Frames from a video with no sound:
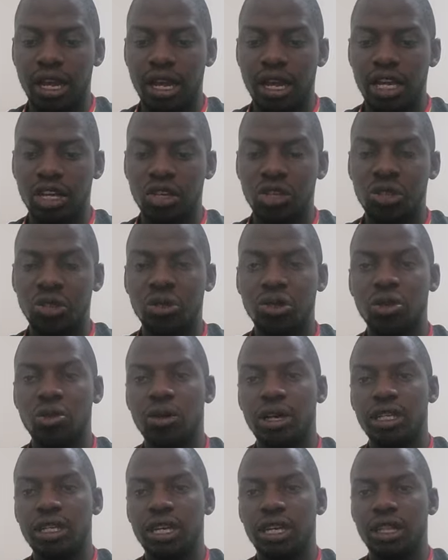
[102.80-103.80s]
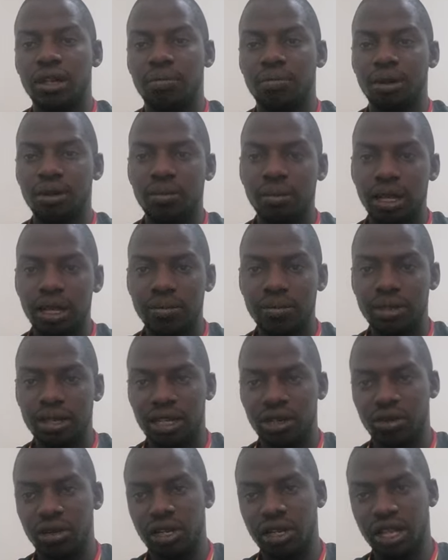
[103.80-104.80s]
you should know what are the problems
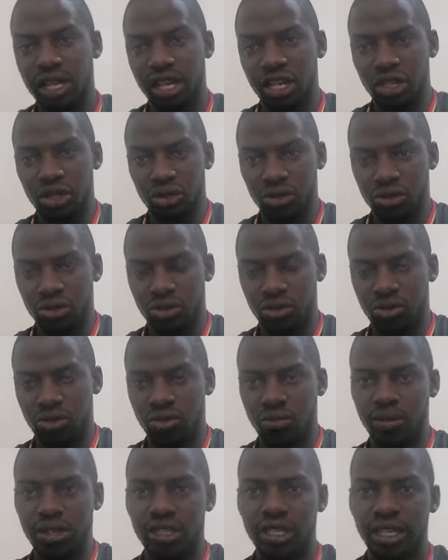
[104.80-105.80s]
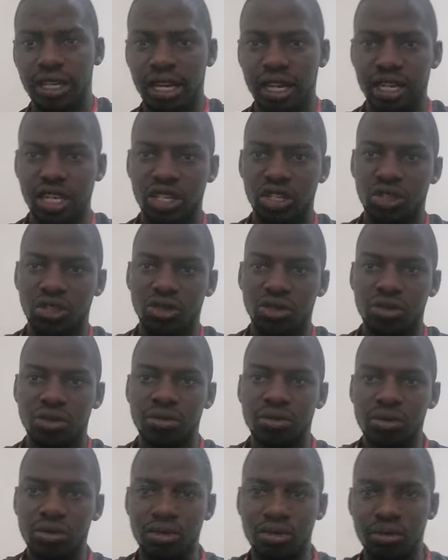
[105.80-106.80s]
and what are the issues. So basically, you should
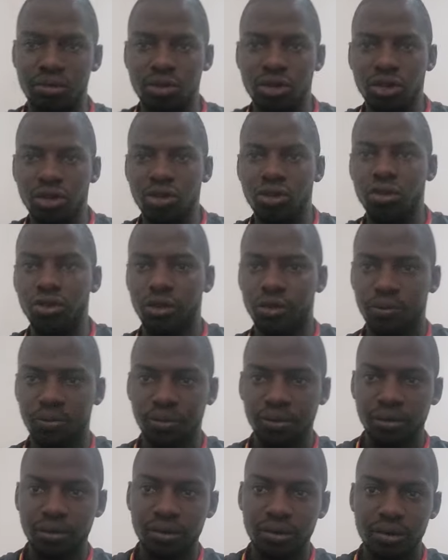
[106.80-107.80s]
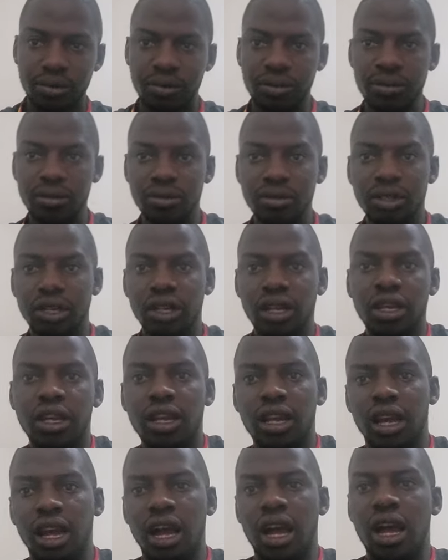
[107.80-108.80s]
know
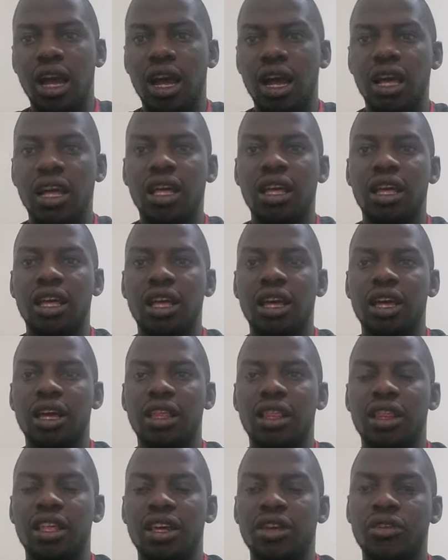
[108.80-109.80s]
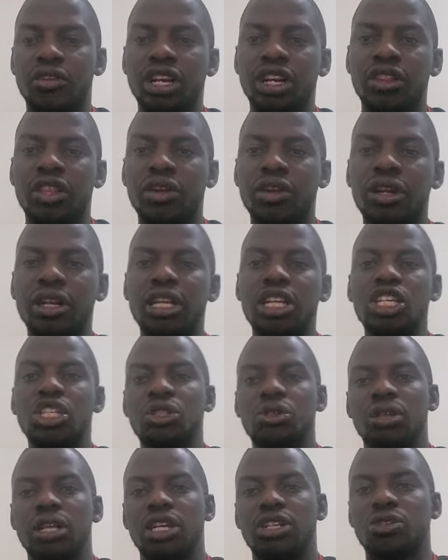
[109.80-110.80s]
the real
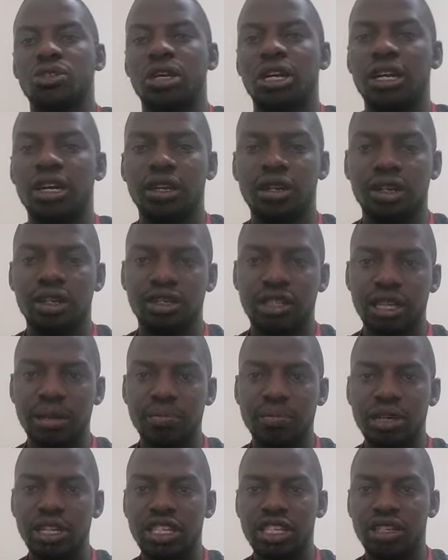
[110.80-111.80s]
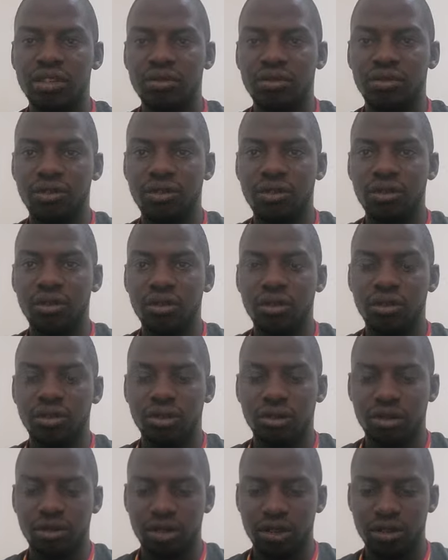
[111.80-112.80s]
issue that you are submitting for
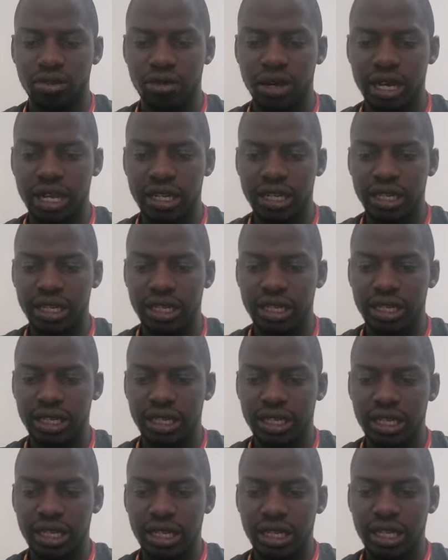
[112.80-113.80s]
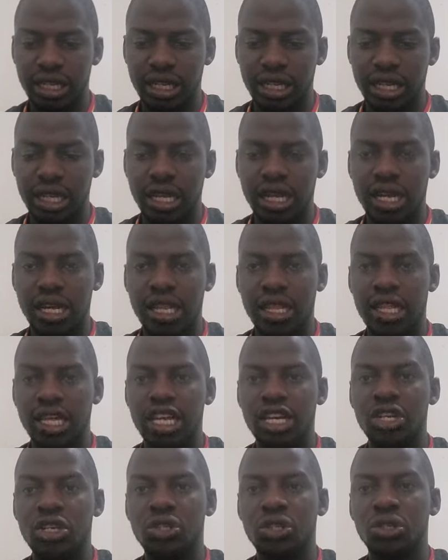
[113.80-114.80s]
the grant. And
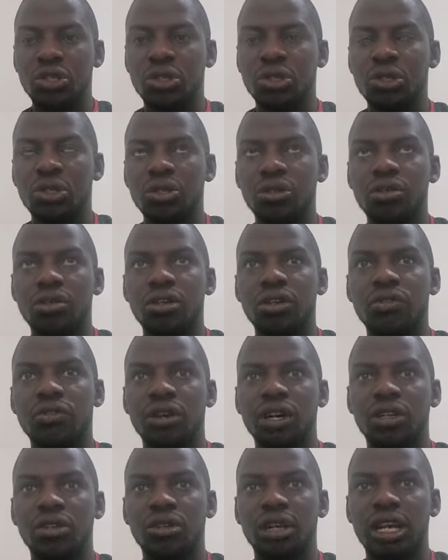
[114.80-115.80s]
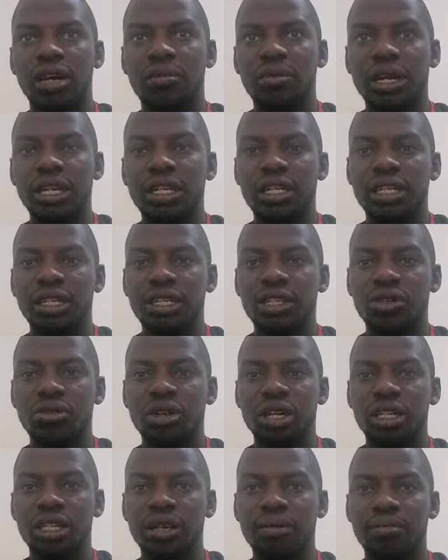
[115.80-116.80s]
then you should know, if at all I'm writing this
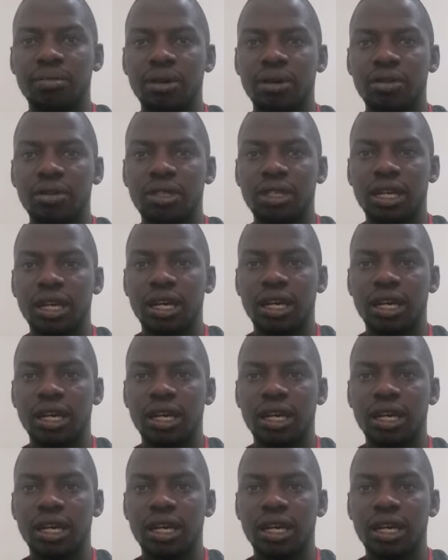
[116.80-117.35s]
grant about